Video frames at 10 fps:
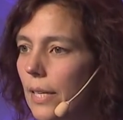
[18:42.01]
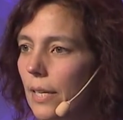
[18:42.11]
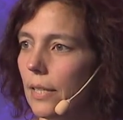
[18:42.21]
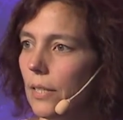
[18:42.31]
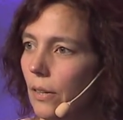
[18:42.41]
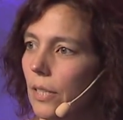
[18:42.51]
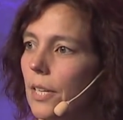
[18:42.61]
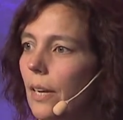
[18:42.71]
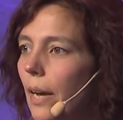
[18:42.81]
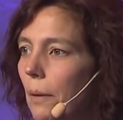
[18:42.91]
So
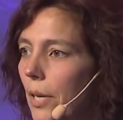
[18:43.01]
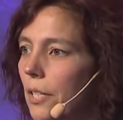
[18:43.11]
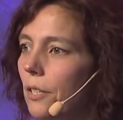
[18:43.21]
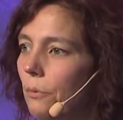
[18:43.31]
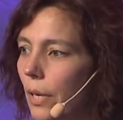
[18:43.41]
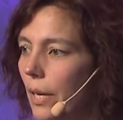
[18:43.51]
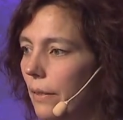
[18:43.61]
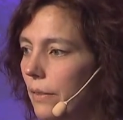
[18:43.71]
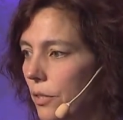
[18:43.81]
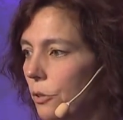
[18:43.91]
initially I mentioned we had
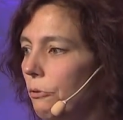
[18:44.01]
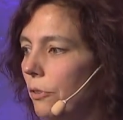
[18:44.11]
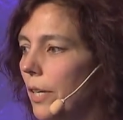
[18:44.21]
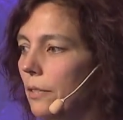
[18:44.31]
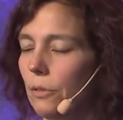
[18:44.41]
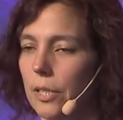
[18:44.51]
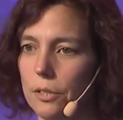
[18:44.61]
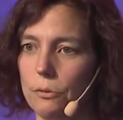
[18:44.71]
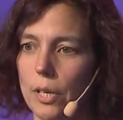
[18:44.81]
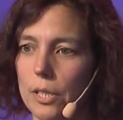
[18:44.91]
this two-phase
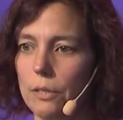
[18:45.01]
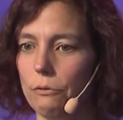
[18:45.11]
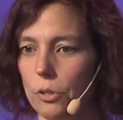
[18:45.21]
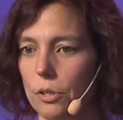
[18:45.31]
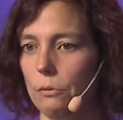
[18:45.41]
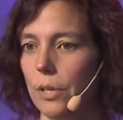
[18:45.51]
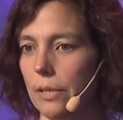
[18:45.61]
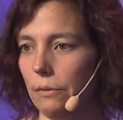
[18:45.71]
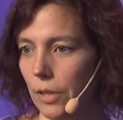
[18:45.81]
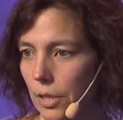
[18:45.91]
registration, first the
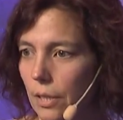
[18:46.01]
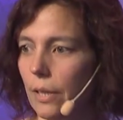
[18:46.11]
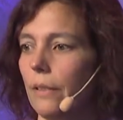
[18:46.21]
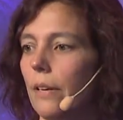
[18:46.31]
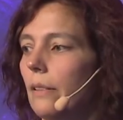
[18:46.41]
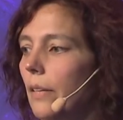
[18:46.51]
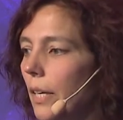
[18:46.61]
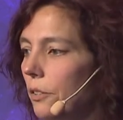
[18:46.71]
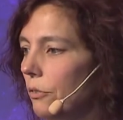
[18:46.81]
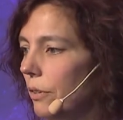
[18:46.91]
reservation and then the
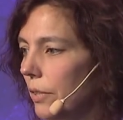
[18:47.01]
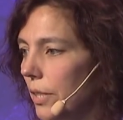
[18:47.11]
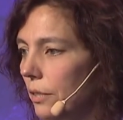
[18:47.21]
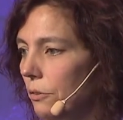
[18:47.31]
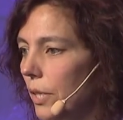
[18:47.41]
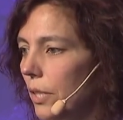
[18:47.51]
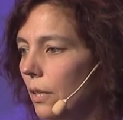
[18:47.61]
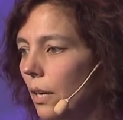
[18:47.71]
actual registration.